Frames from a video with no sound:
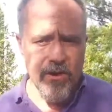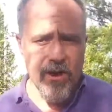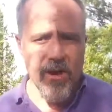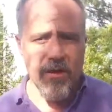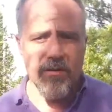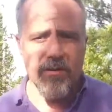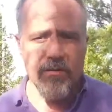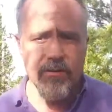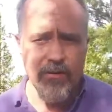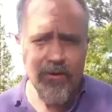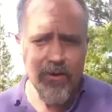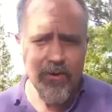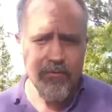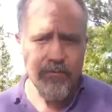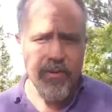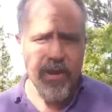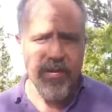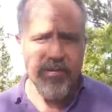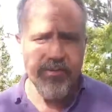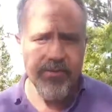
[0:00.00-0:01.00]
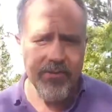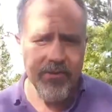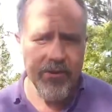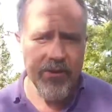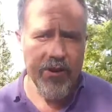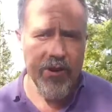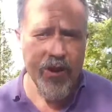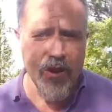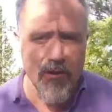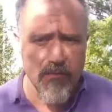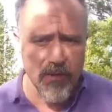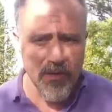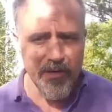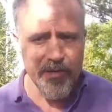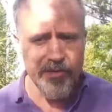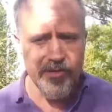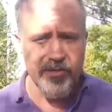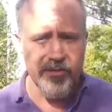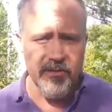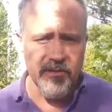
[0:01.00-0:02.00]
doctor or a master
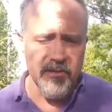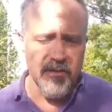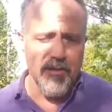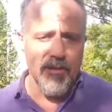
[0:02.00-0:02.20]
herbalist.